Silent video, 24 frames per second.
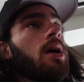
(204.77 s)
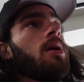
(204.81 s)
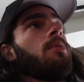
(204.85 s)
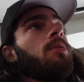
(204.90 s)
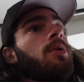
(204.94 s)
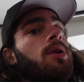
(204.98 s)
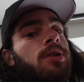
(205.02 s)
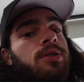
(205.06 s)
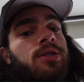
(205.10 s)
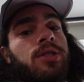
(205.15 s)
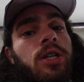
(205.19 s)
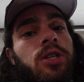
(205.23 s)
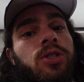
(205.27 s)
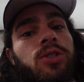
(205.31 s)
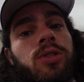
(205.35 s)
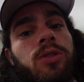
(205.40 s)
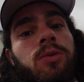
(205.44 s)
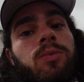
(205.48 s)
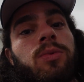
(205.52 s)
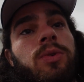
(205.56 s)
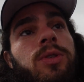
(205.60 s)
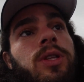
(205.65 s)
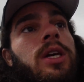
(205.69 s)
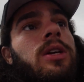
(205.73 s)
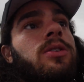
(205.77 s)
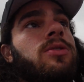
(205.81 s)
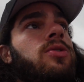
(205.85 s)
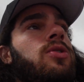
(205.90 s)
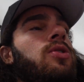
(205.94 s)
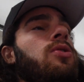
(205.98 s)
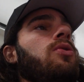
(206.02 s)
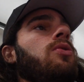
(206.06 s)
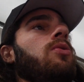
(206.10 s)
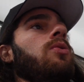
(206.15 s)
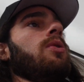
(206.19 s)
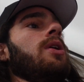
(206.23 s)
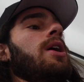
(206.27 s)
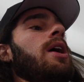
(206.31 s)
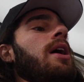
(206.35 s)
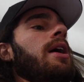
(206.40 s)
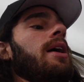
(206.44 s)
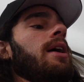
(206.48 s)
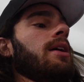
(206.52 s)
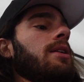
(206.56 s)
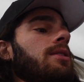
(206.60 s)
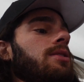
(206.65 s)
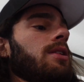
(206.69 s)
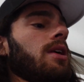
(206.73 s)
but essentially what they do
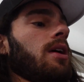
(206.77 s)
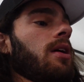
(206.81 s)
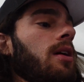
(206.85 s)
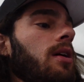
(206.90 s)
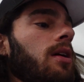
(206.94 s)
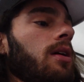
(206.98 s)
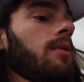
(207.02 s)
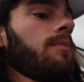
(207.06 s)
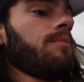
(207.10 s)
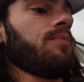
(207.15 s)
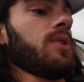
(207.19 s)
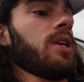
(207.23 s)
is they